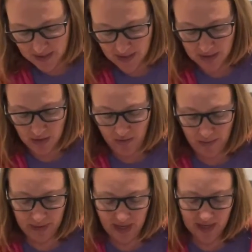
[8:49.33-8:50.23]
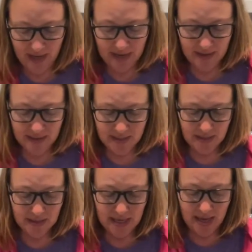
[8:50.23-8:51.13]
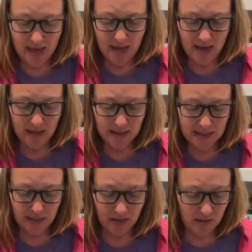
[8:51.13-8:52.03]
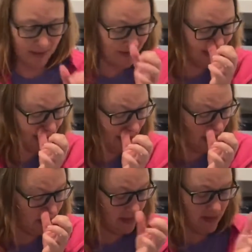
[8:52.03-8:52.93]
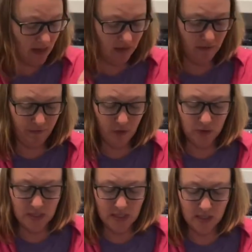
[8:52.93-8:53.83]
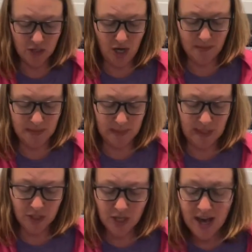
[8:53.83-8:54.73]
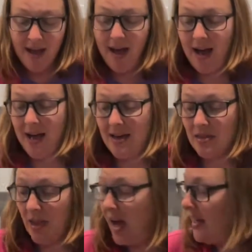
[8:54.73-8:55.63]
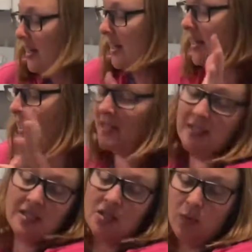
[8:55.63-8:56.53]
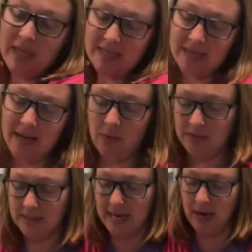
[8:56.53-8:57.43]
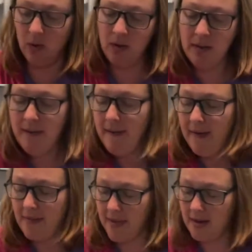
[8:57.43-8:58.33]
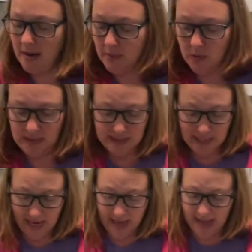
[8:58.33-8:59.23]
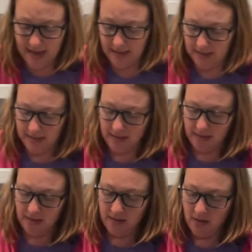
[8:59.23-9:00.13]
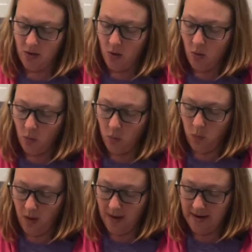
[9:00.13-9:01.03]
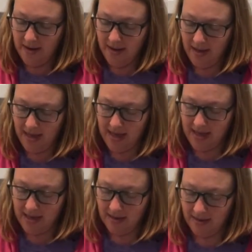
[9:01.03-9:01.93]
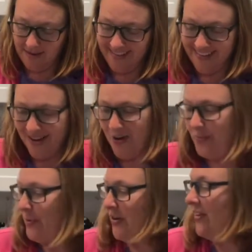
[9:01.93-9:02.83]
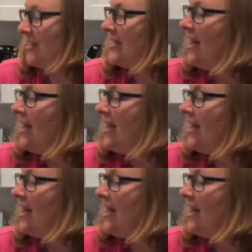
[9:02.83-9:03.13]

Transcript: This is low-fat ricotta, and this is a container about 16 ounces of frozen chopped spinach. I thawed it and I squeezed it out with a towel, and then I'm going to add in 1 egg. Oh, perfect.